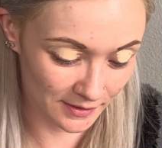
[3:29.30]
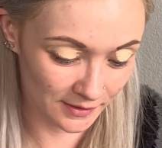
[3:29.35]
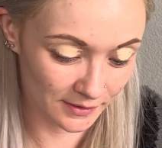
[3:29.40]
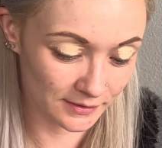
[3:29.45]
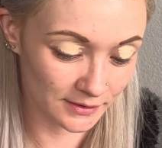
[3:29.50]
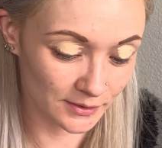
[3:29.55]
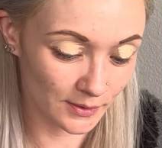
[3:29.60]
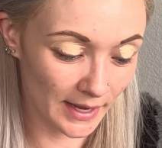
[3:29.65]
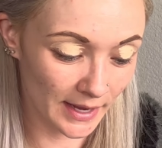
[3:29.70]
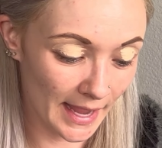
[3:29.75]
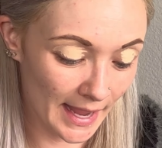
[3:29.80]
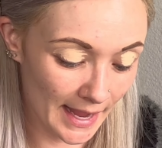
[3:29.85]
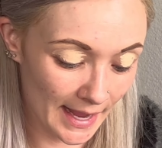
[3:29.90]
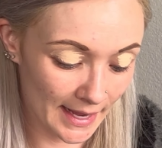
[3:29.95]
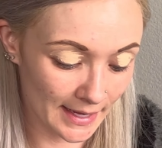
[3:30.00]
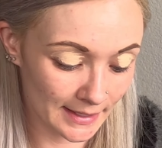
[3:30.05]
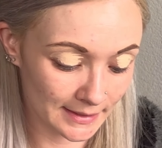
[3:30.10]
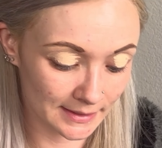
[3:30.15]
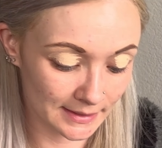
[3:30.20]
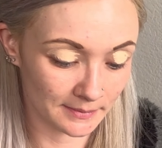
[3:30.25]
So I
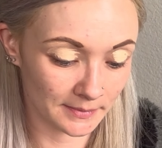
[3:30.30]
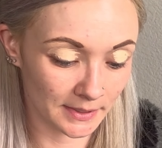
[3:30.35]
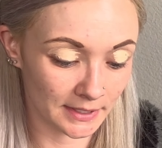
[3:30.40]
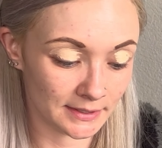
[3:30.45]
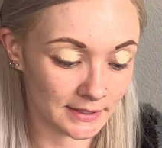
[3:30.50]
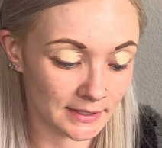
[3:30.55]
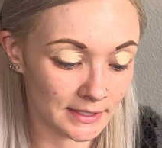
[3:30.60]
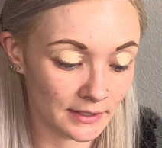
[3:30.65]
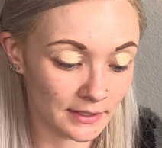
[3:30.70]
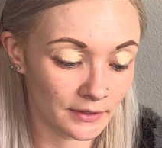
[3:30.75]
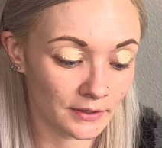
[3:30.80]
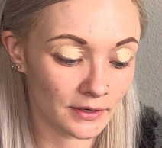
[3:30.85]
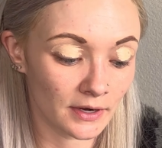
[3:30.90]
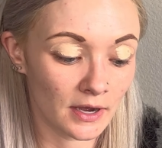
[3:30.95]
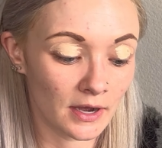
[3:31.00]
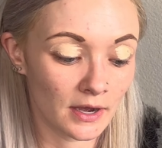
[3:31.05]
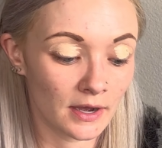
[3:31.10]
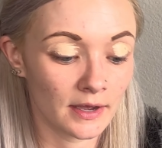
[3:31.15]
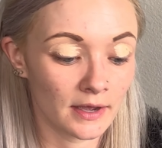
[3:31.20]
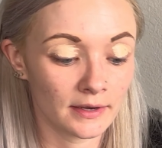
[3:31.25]
add some concealer
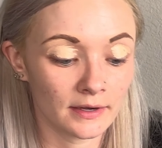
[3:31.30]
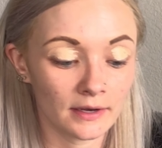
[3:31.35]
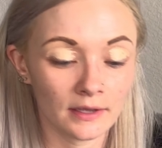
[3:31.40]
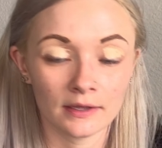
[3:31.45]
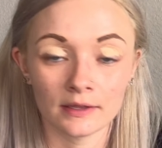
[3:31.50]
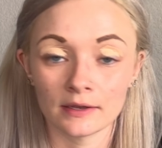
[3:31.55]
on.